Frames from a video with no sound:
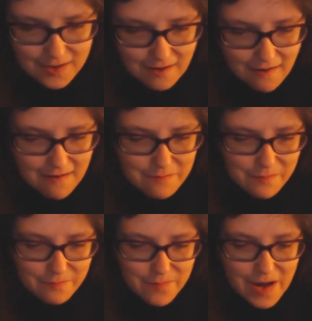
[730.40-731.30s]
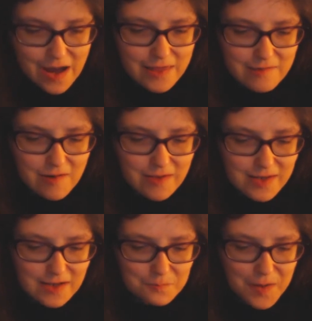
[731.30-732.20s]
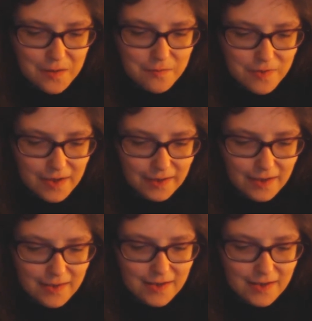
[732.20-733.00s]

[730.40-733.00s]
the guy, they're on this boat thing,